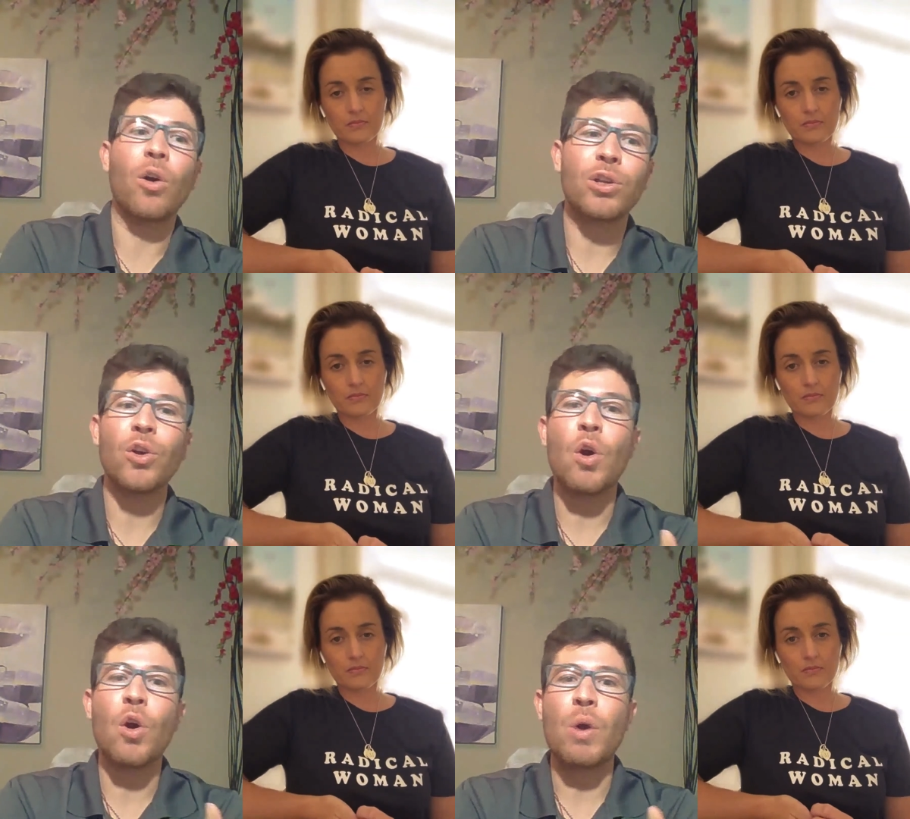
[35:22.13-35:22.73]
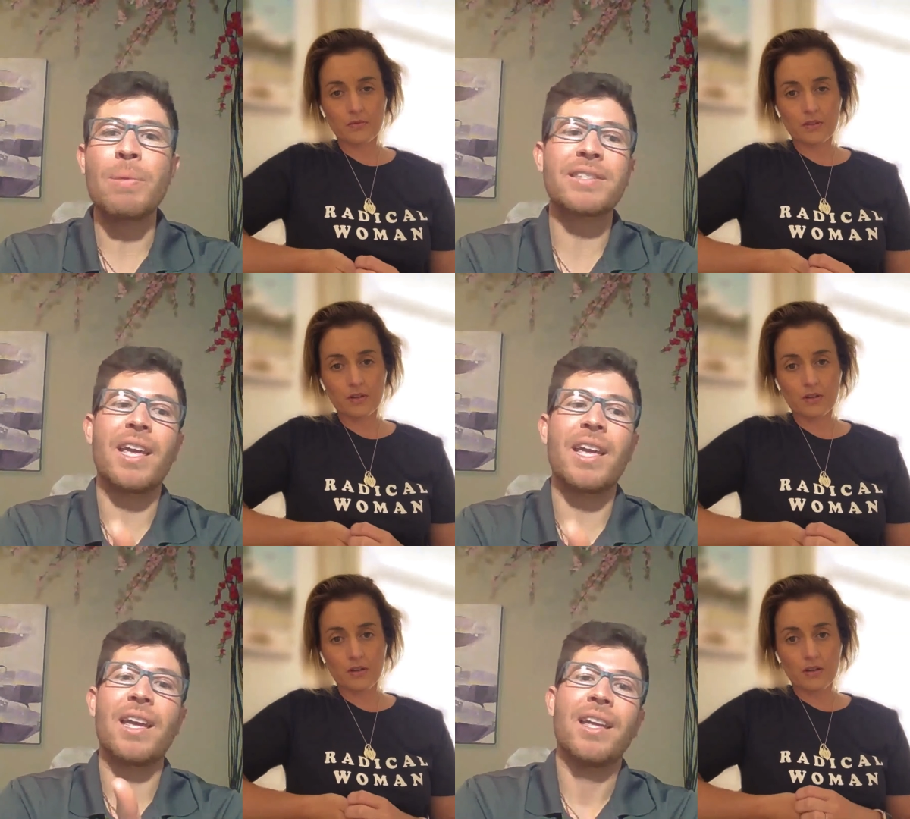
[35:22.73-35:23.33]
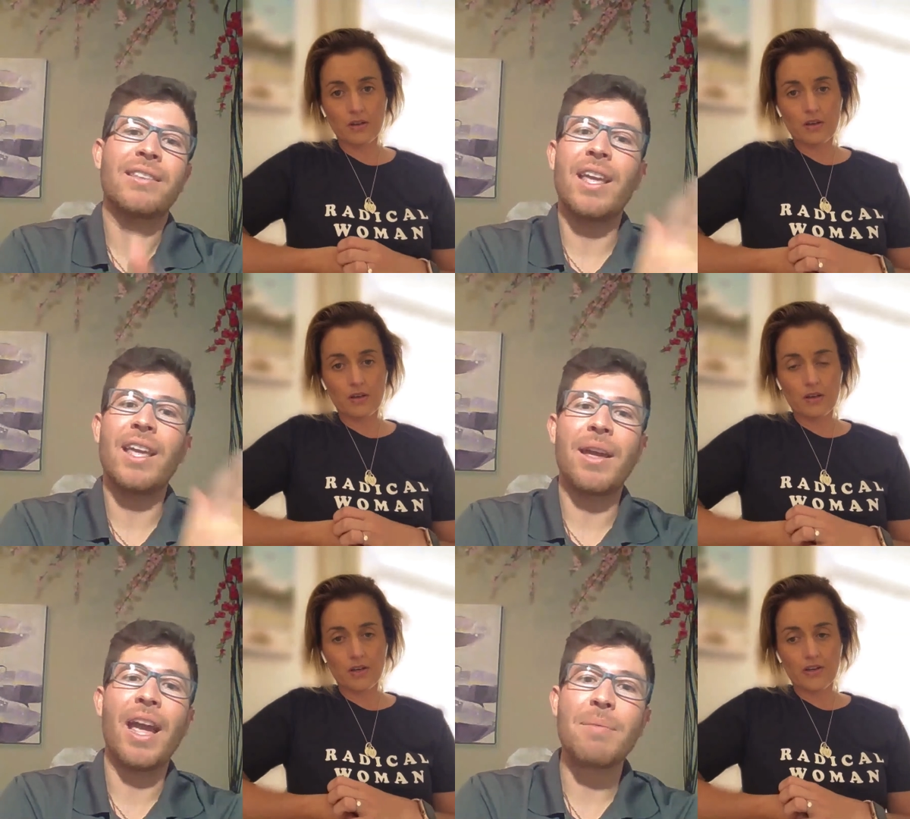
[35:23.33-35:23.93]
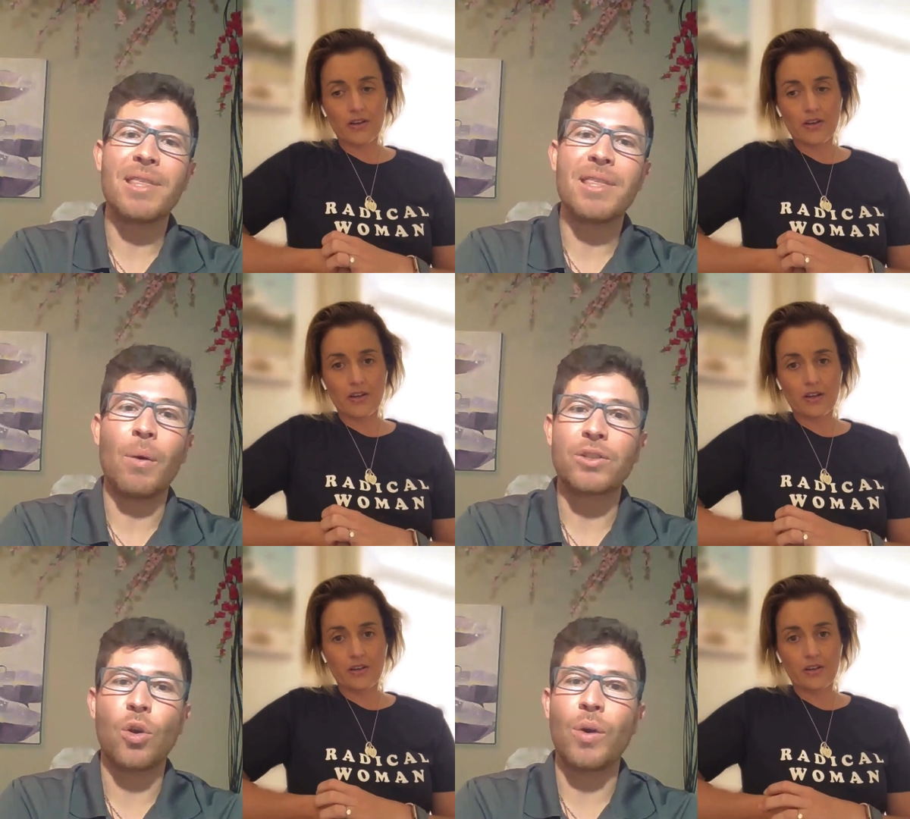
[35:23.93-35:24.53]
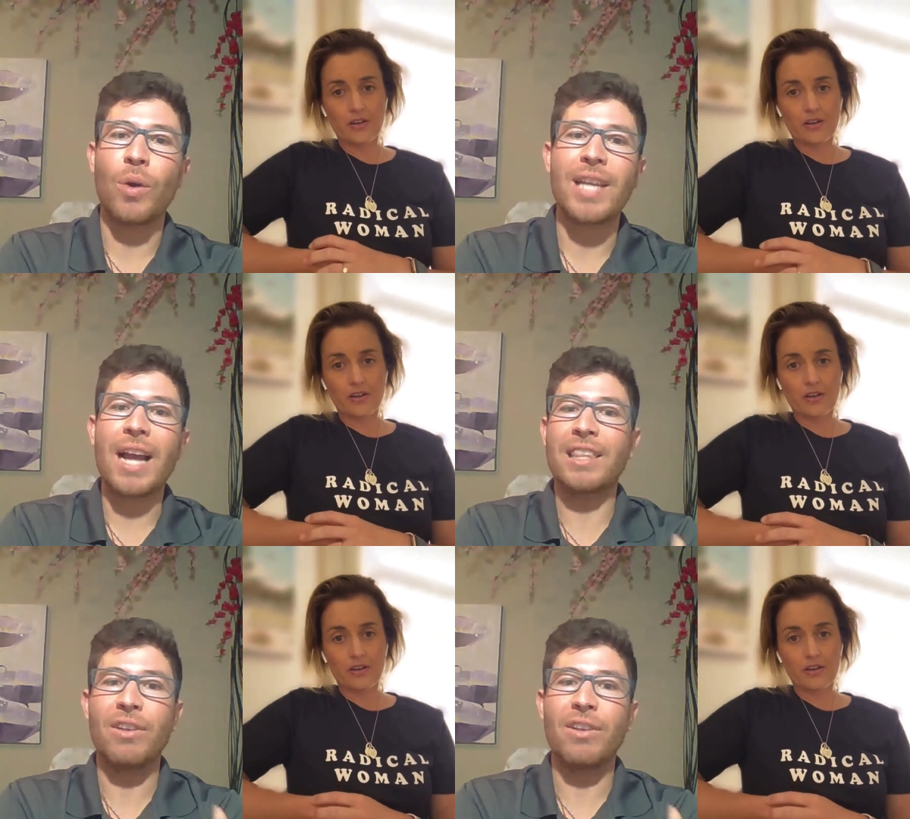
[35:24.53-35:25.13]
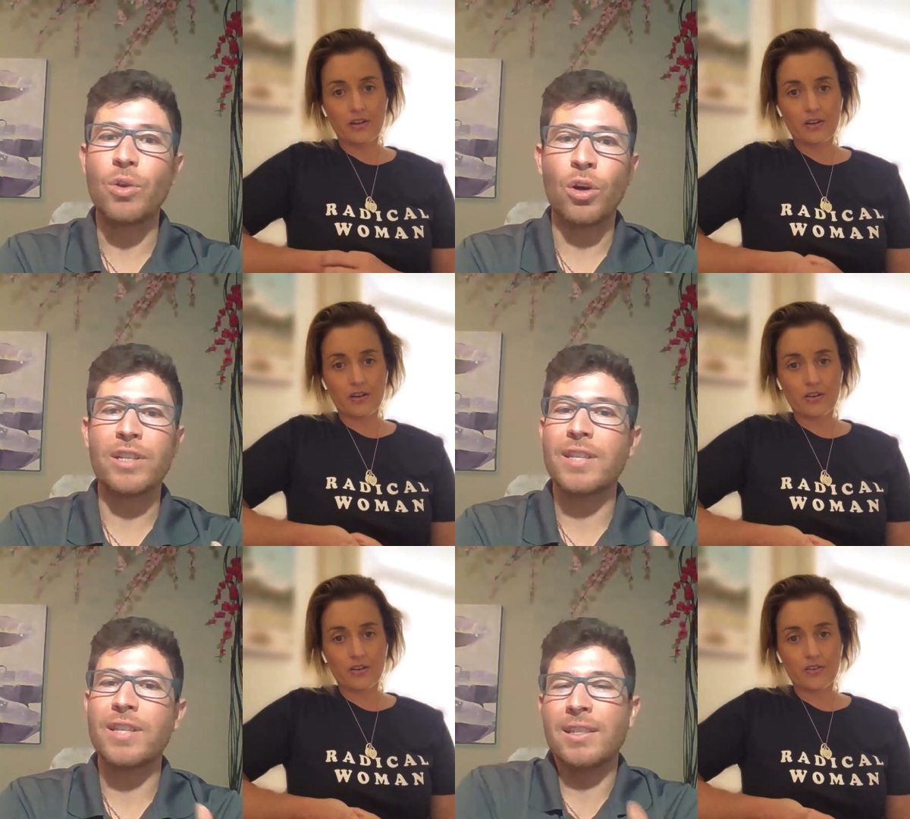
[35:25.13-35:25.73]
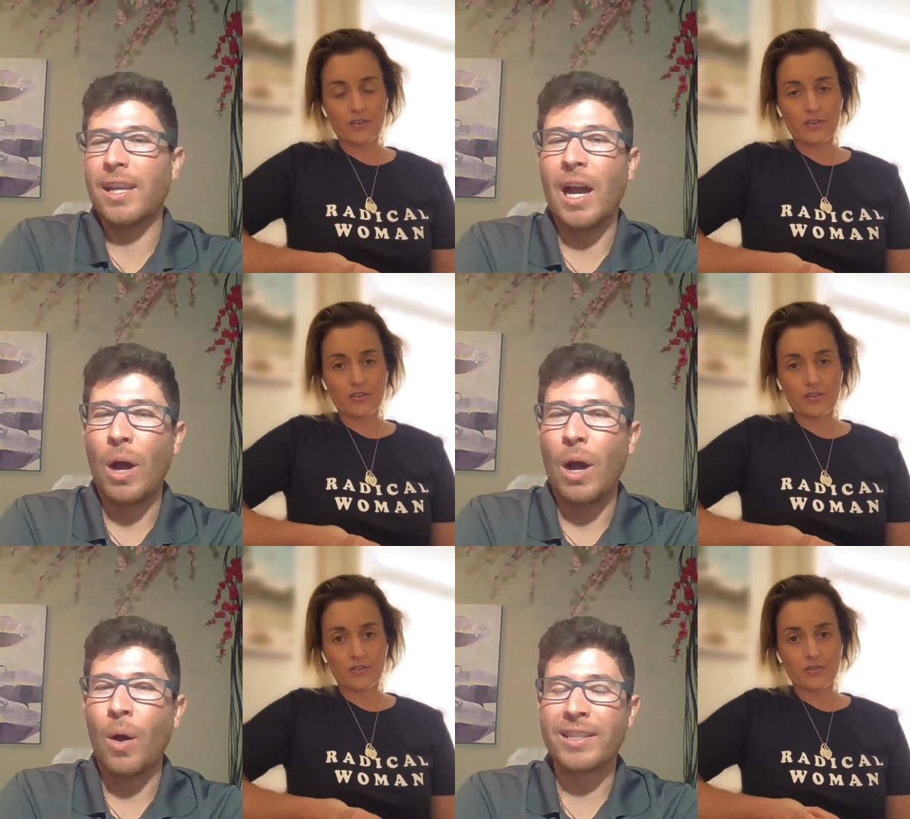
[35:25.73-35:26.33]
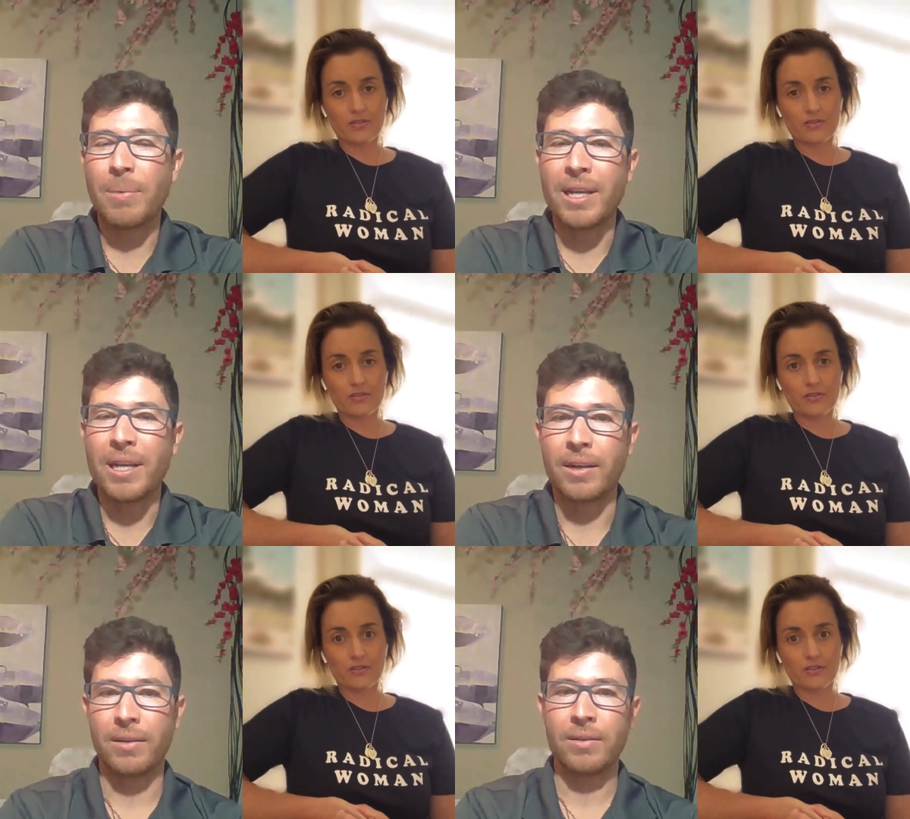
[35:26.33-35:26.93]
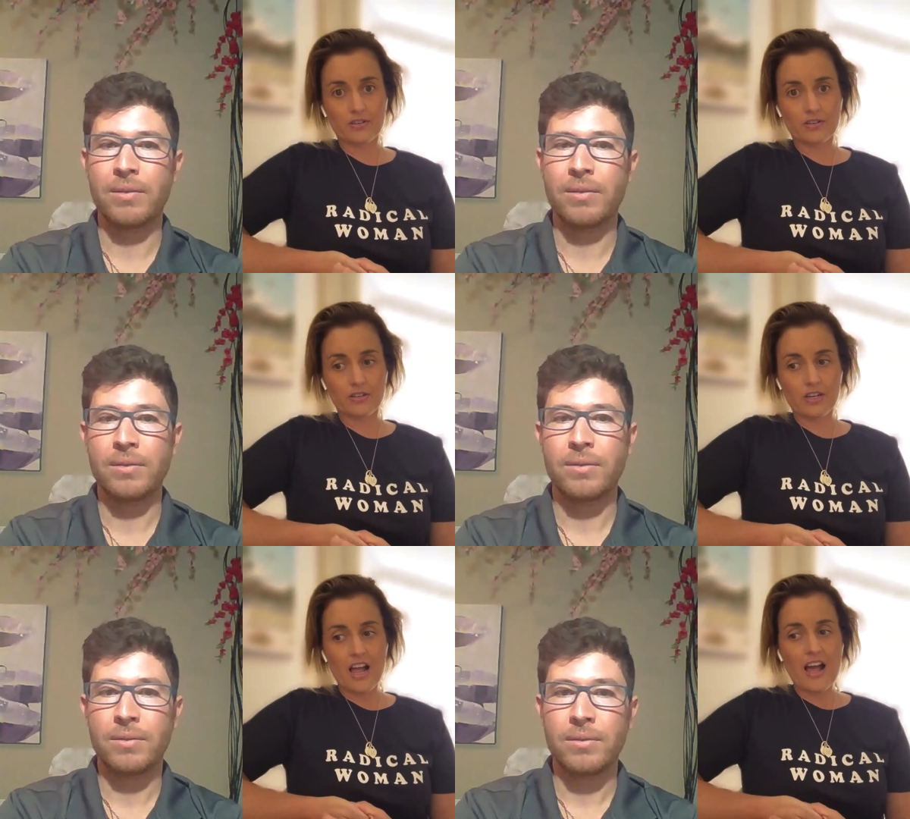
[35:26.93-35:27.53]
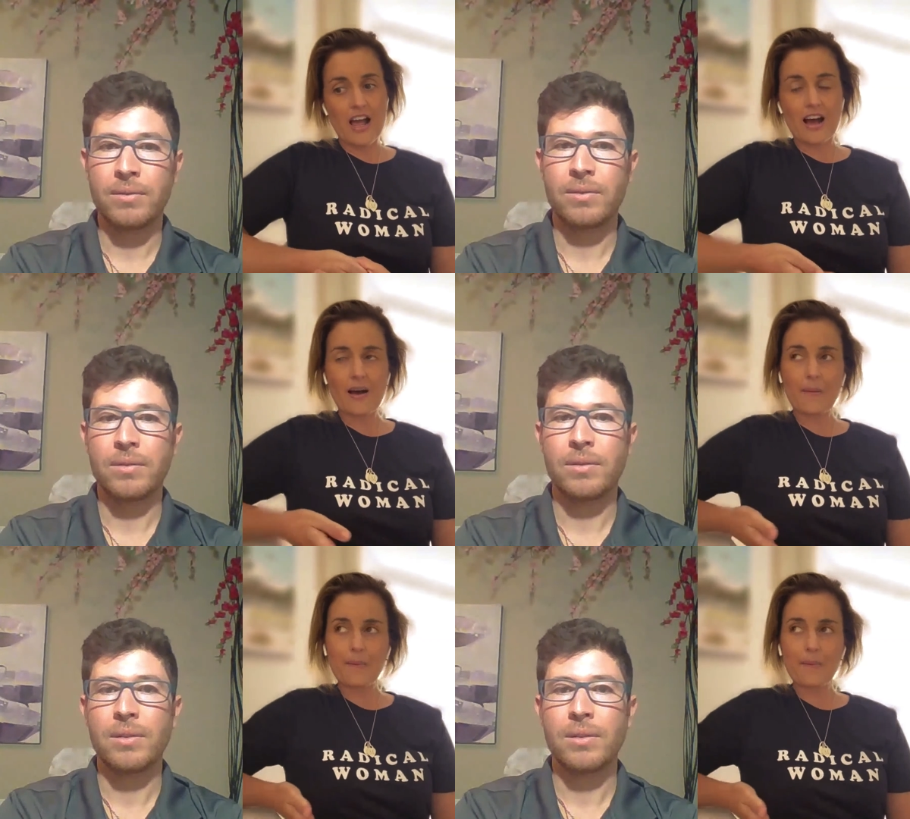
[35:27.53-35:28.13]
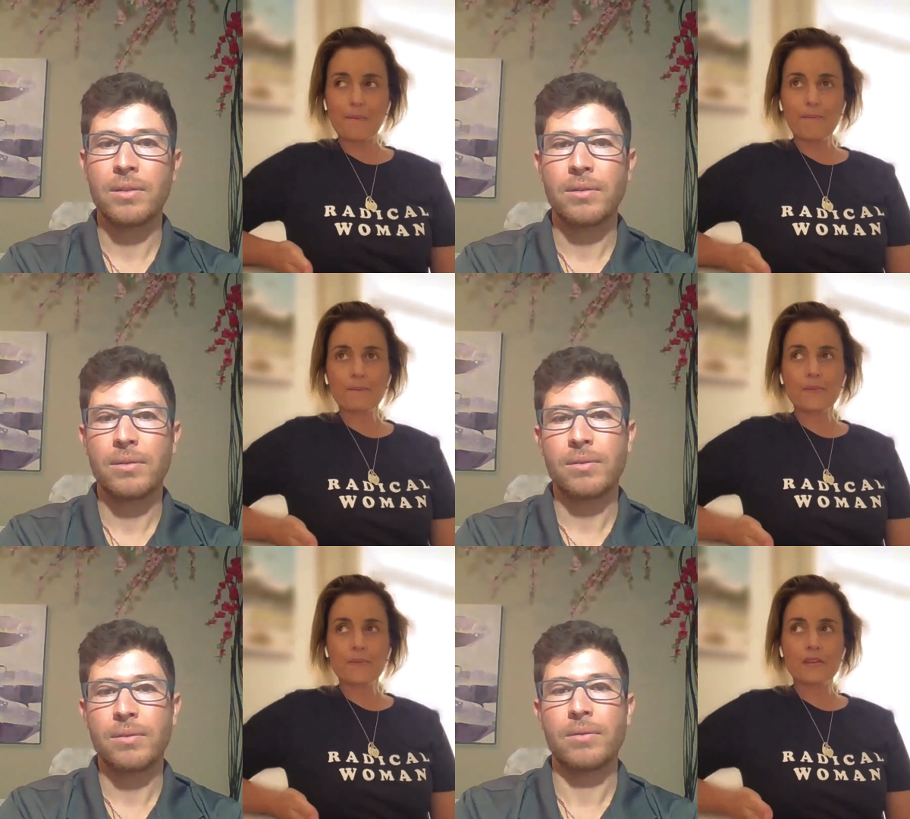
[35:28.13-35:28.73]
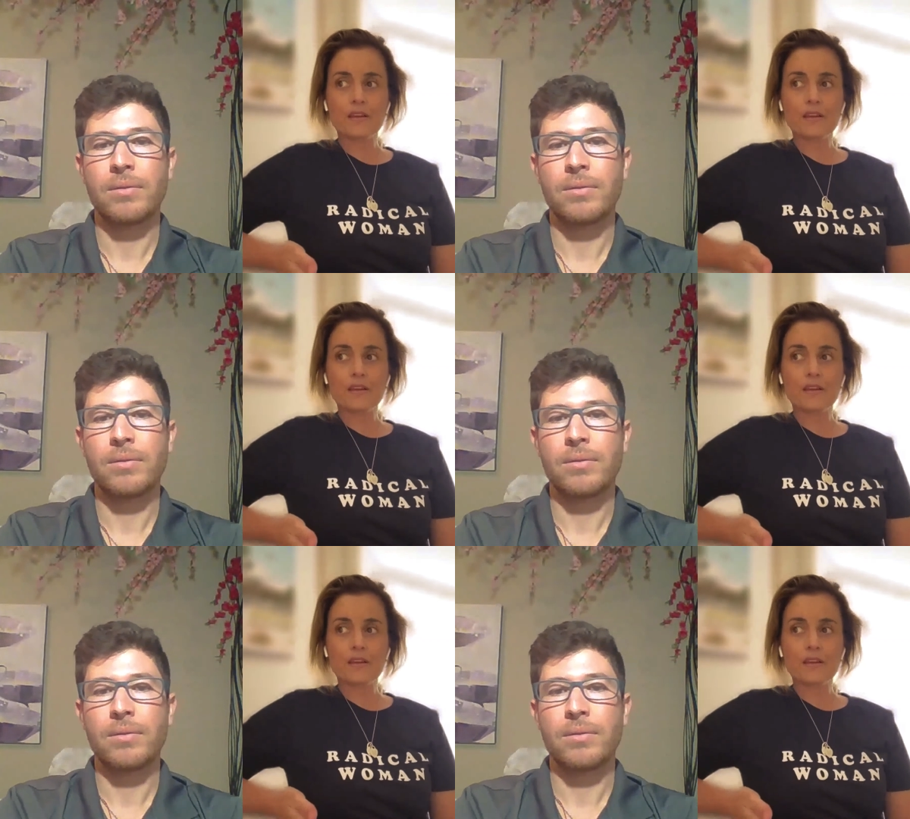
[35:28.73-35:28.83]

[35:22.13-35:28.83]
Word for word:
Speaker 1: the old you, we miss the the Amy that was always active and doing all these things. Like how how has it been?
Speaker 2: Um,